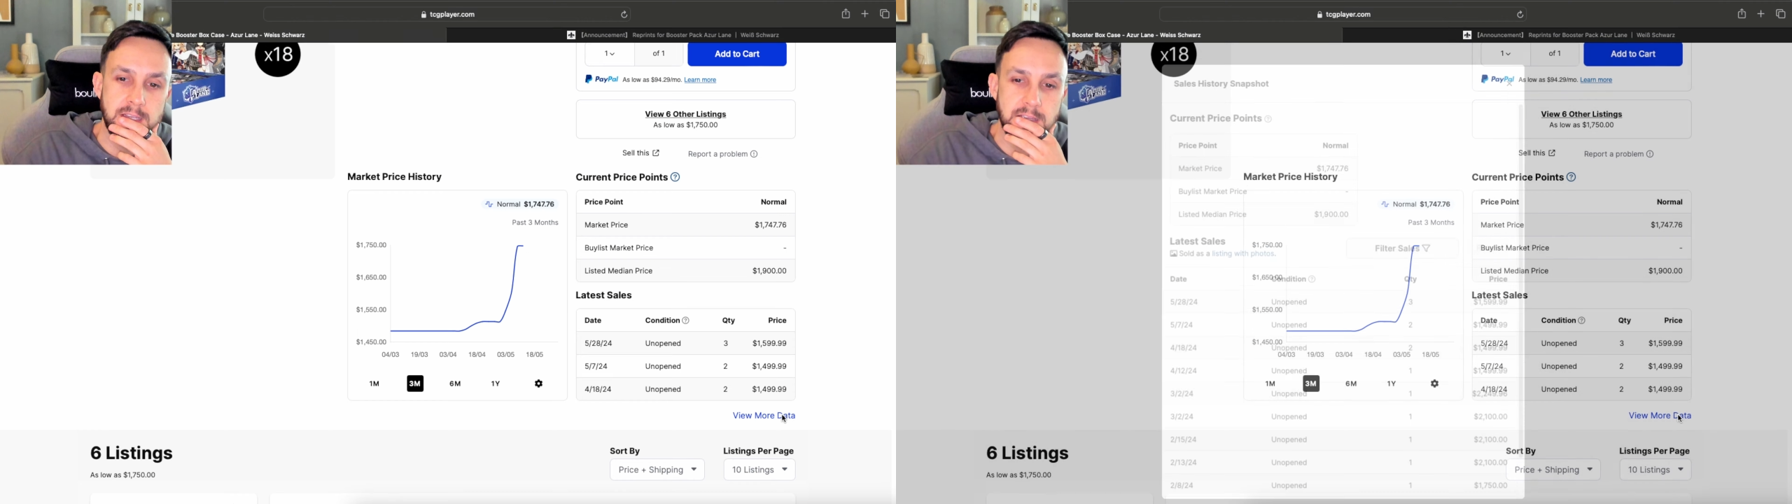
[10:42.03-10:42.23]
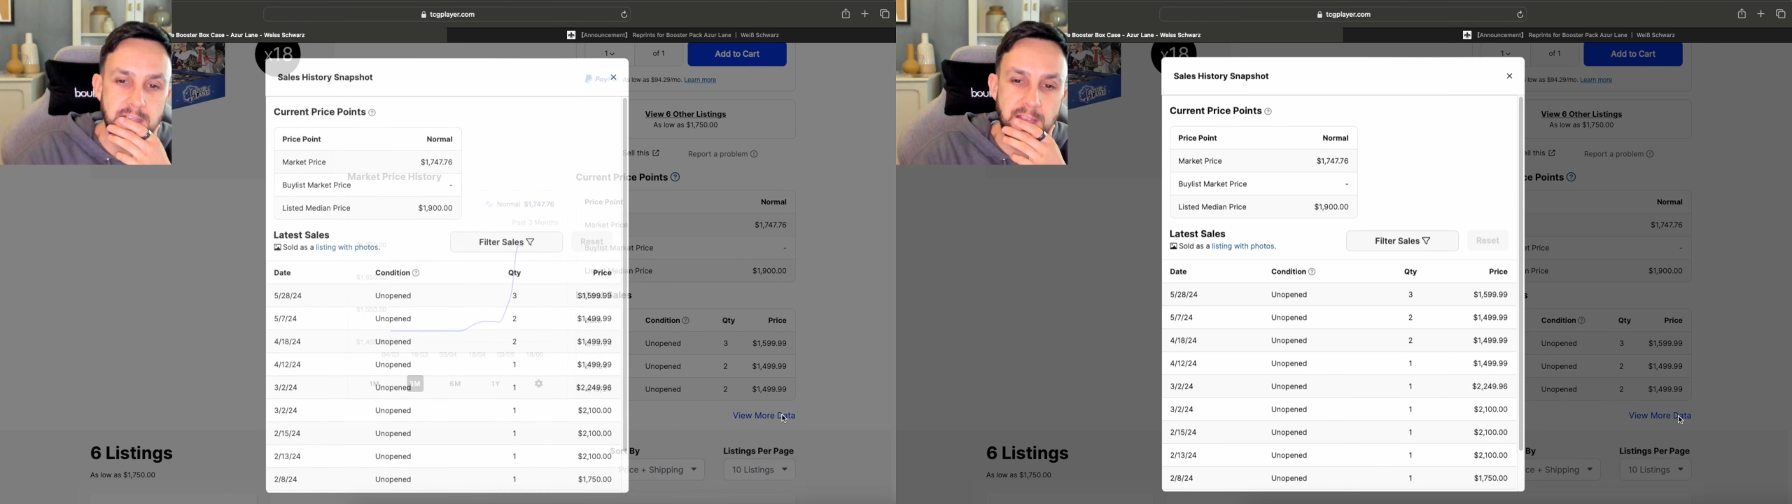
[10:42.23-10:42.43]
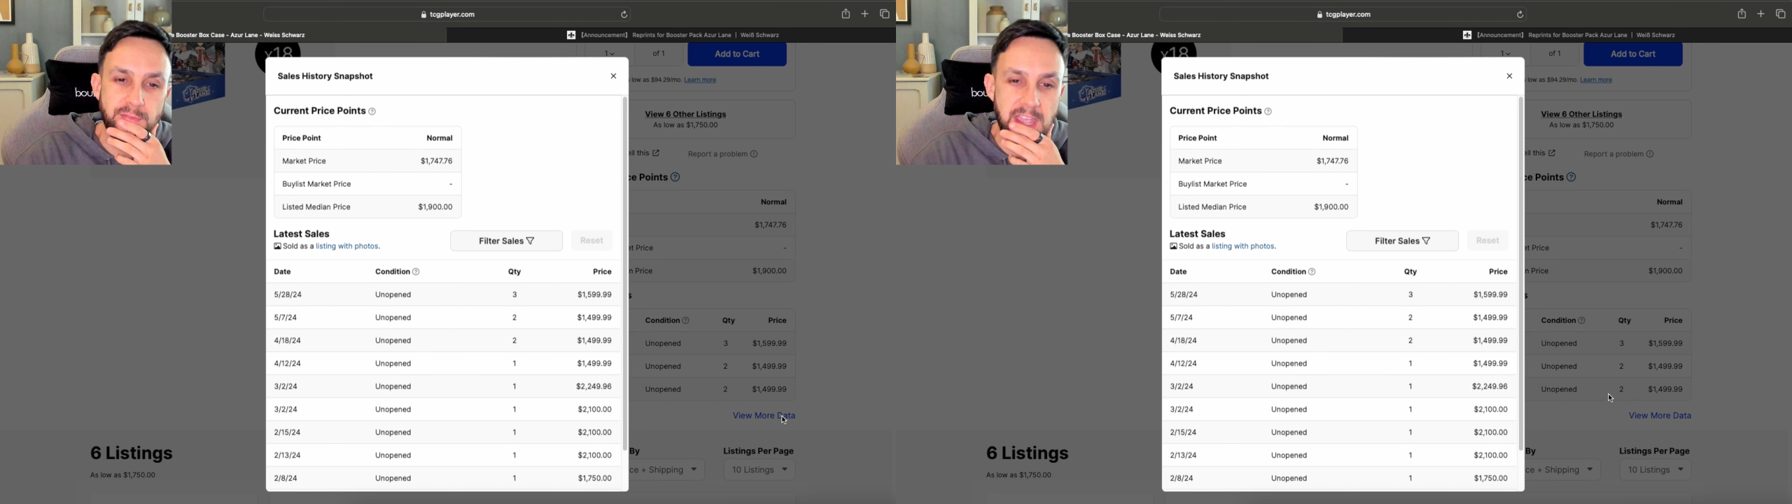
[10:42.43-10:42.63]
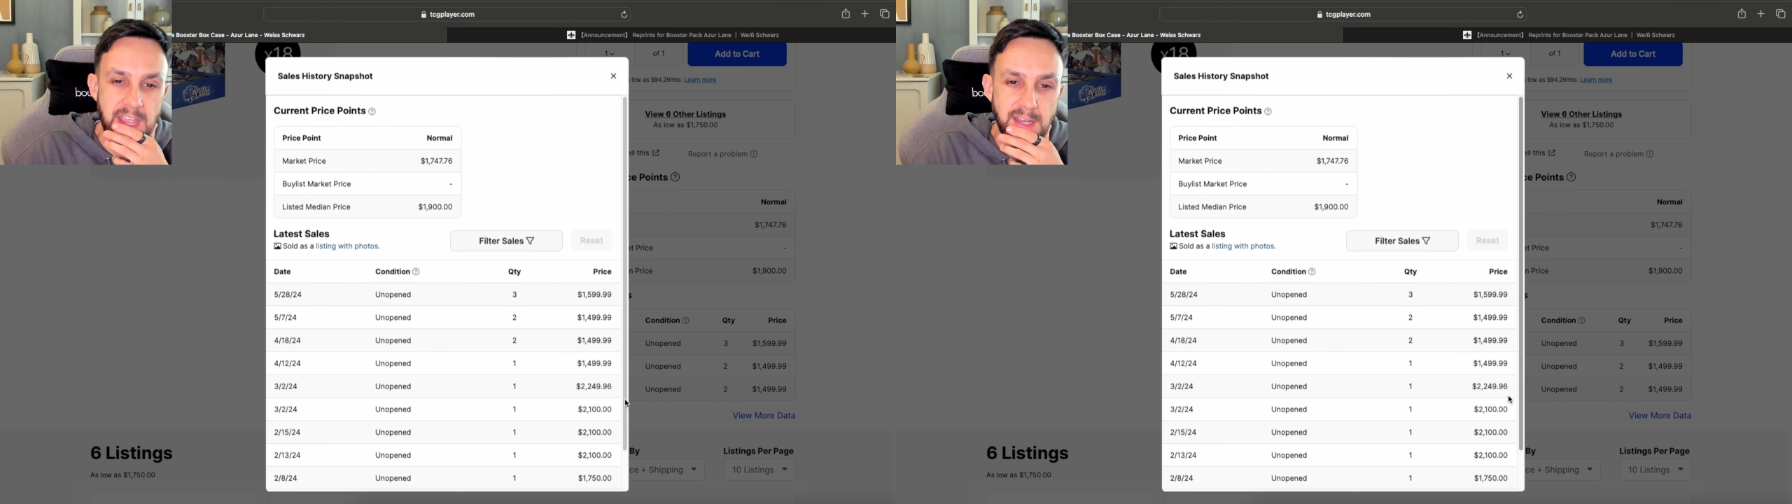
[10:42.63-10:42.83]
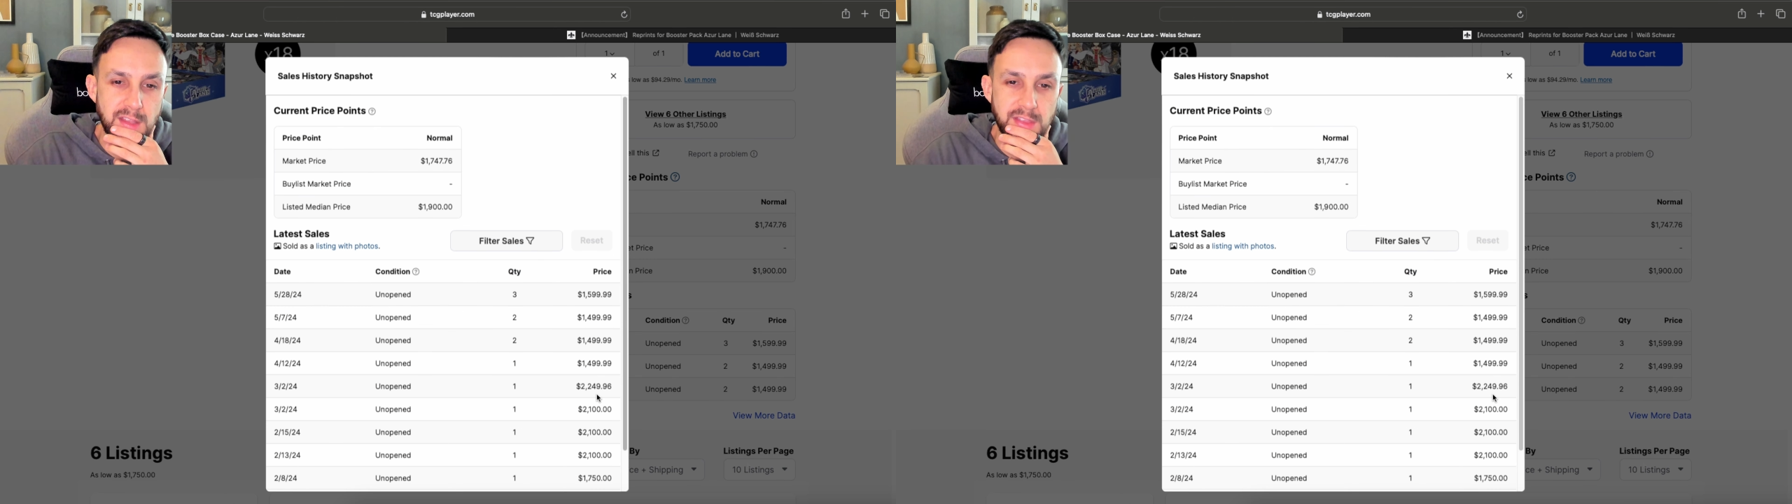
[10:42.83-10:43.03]
If
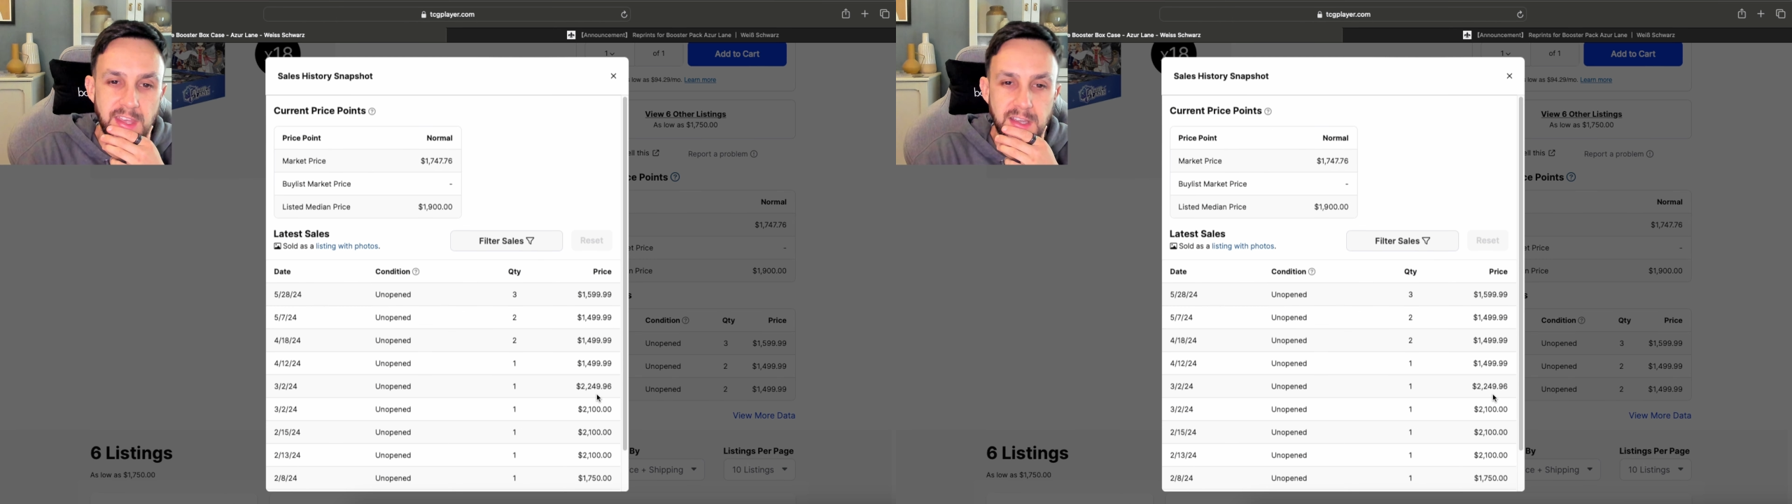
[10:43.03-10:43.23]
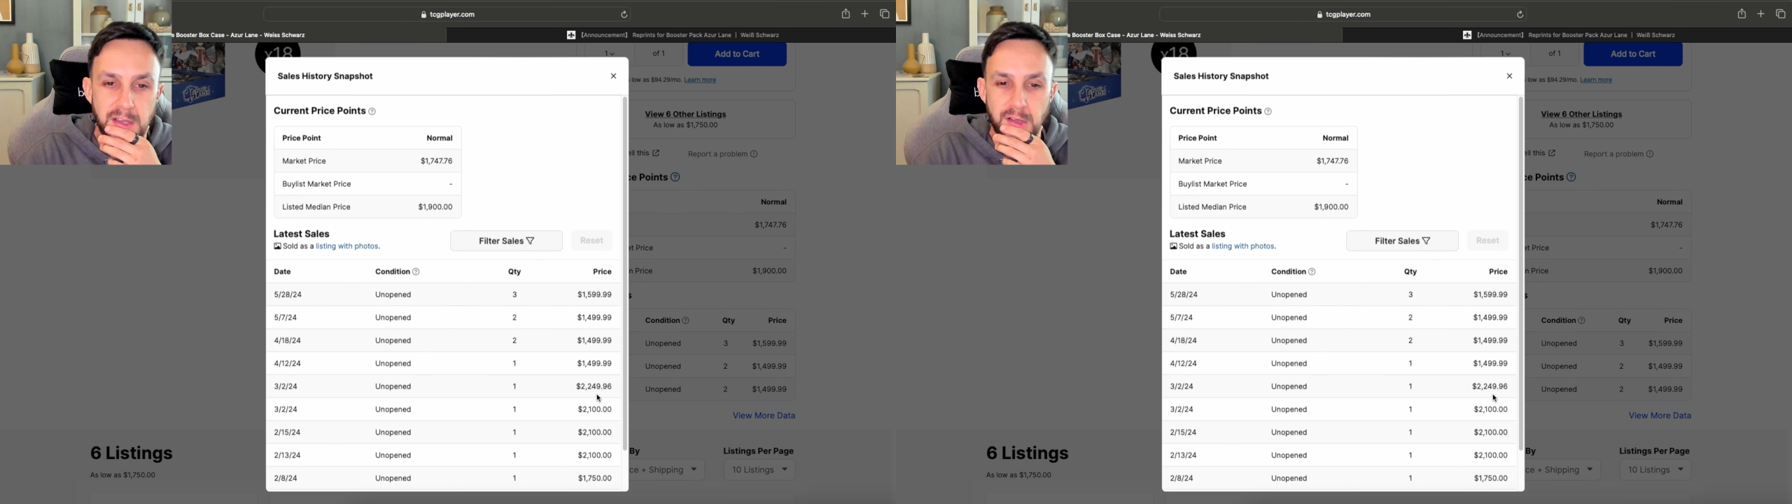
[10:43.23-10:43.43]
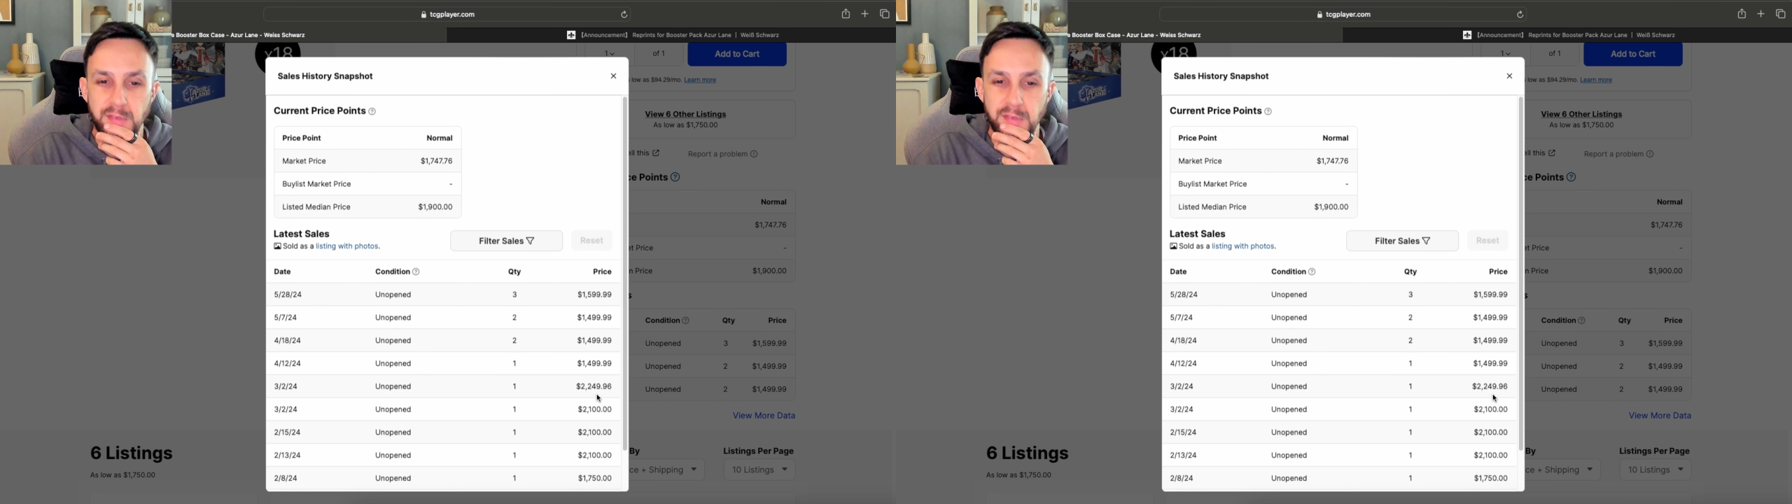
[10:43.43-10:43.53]
anything, I